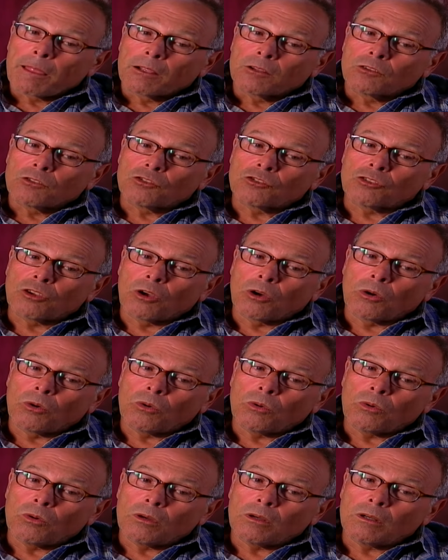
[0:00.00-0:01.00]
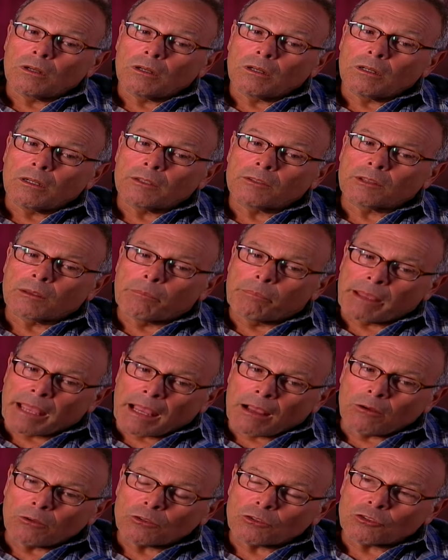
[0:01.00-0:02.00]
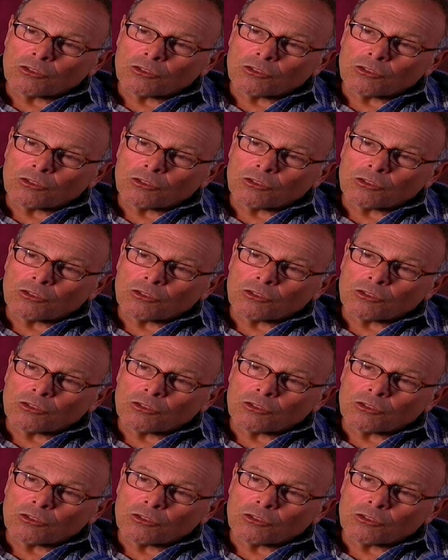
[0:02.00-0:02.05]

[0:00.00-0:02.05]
So it's about